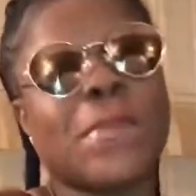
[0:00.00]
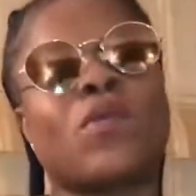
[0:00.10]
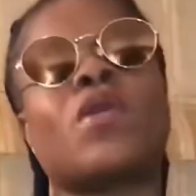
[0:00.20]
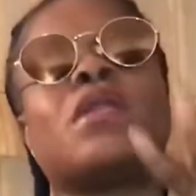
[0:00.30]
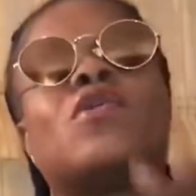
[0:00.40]

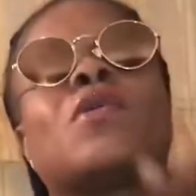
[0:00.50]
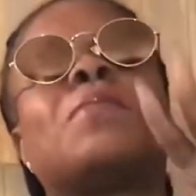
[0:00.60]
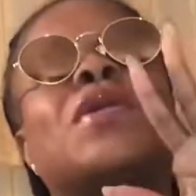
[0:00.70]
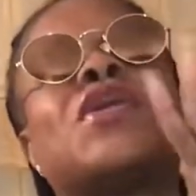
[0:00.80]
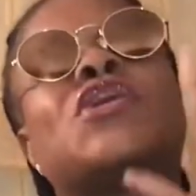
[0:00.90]
That's Ralo can up.
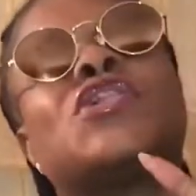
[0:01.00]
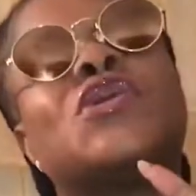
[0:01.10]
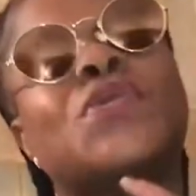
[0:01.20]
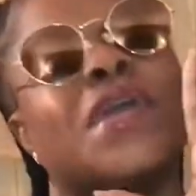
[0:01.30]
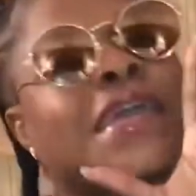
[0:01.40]
Be
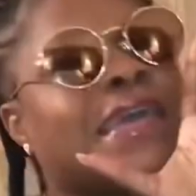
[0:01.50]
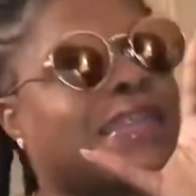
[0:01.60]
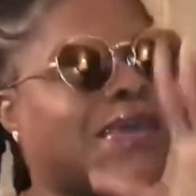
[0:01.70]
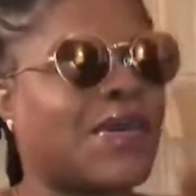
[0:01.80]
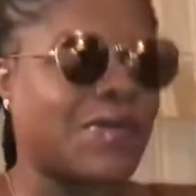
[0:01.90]
included, you
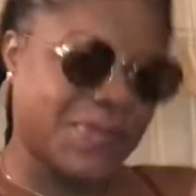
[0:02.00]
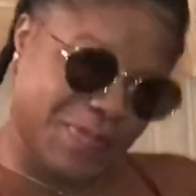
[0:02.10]
know.